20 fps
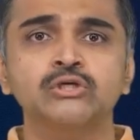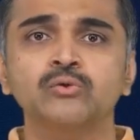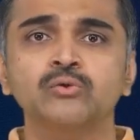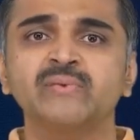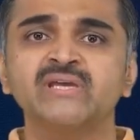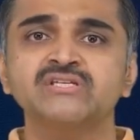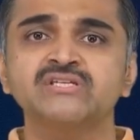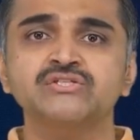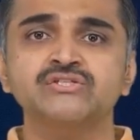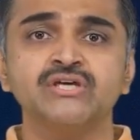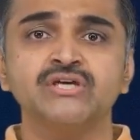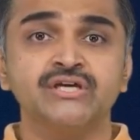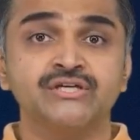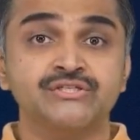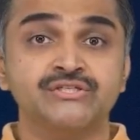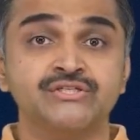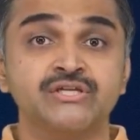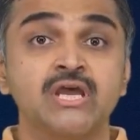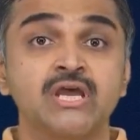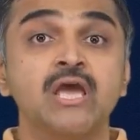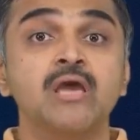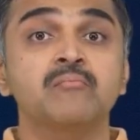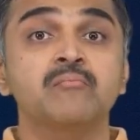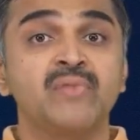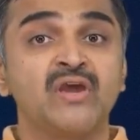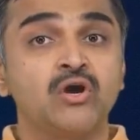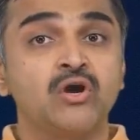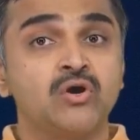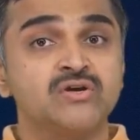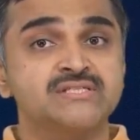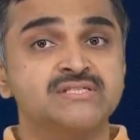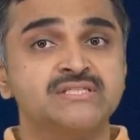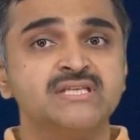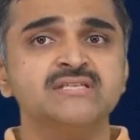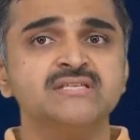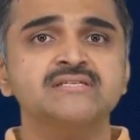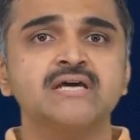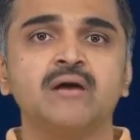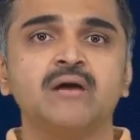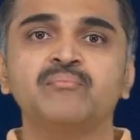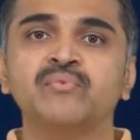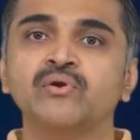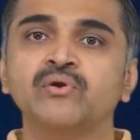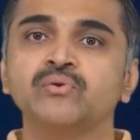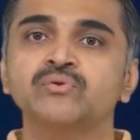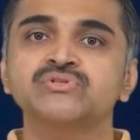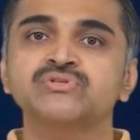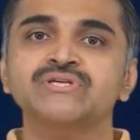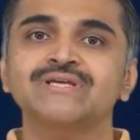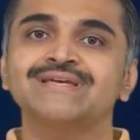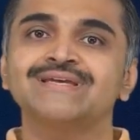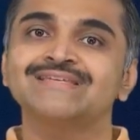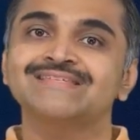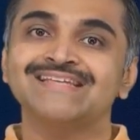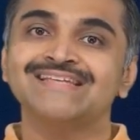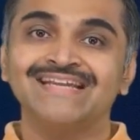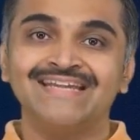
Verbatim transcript: to be searched because this approach is